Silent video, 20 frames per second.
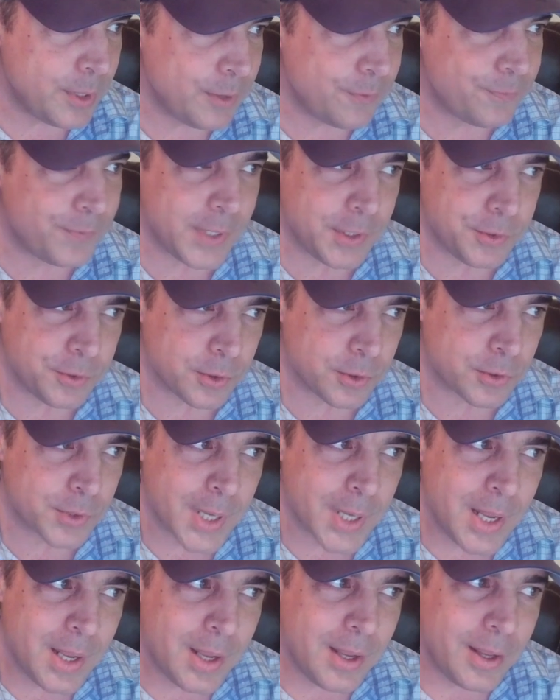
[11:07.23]
features
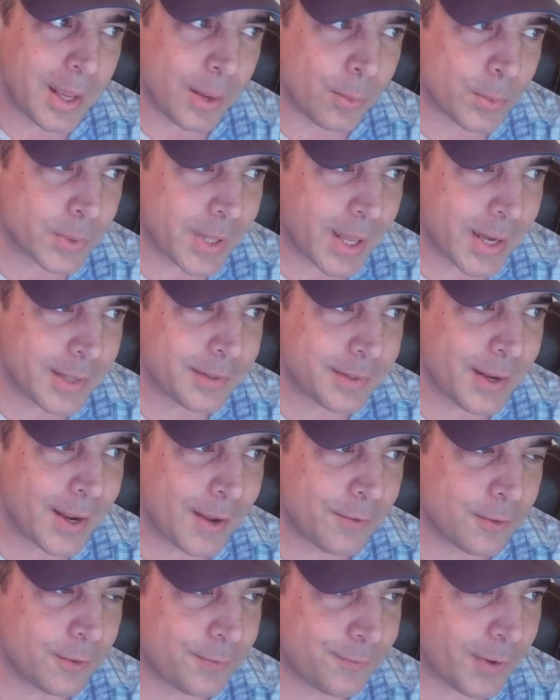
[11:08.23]
and would like to
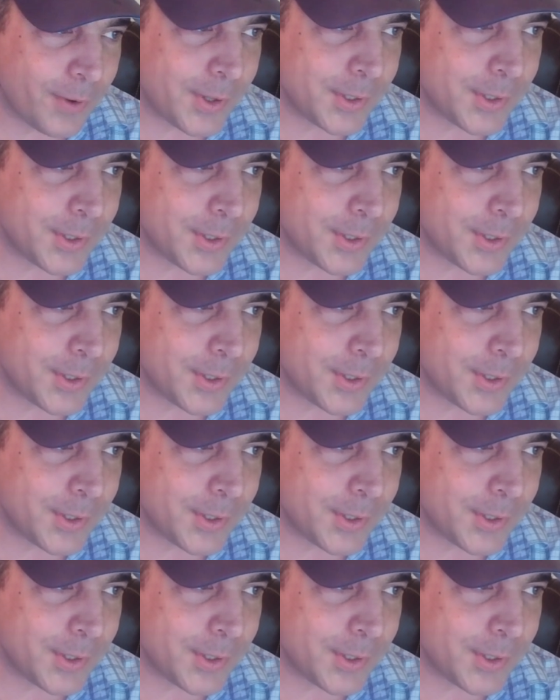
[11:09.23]
have the fund